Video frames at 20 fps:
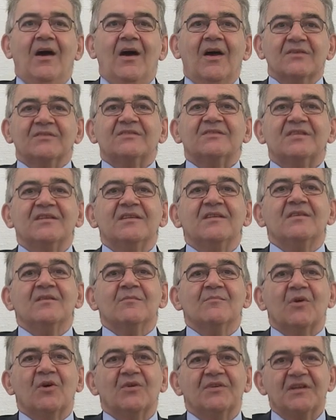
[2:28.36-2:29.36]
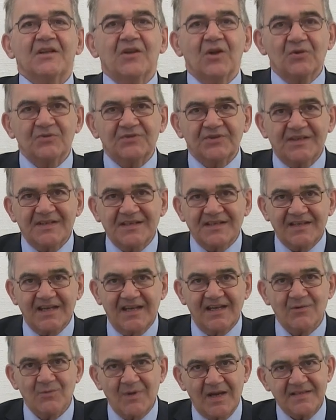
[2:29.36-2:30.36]
Anti-money laundering
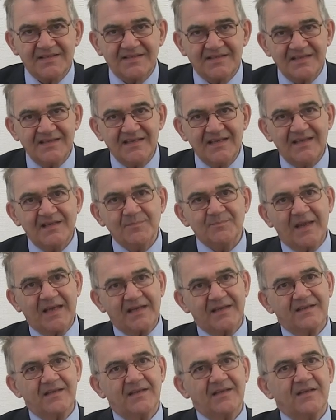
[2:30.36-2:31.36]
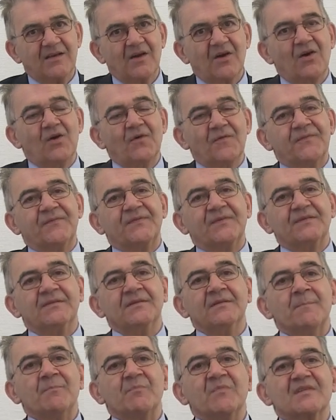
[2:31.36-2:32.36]
KYC in banking.
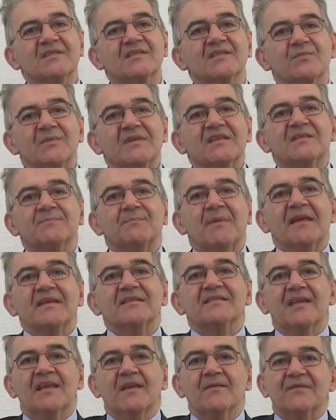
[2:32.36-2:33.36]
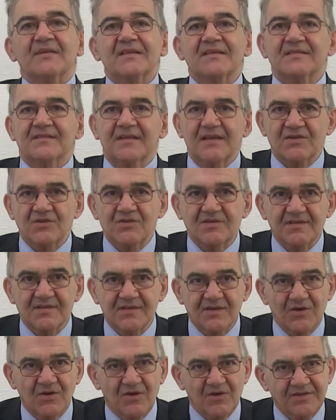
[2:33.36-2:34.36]
Often Swiss banks have restrictions
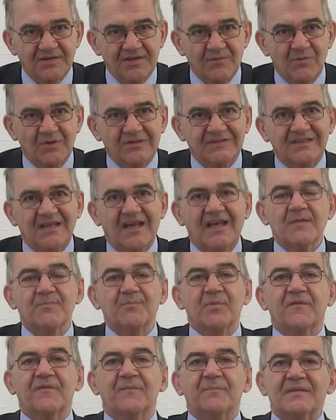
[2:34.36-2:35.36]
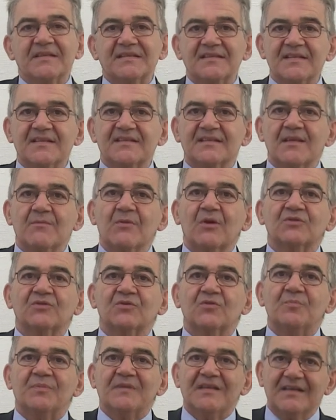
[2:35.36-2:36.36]
regarding what type of business they want
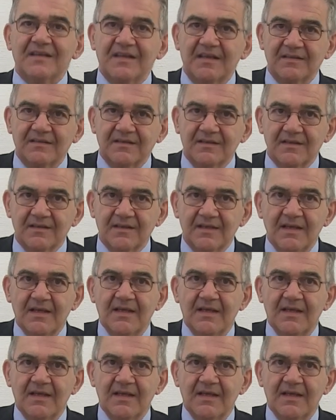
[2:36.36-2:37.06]
to be in.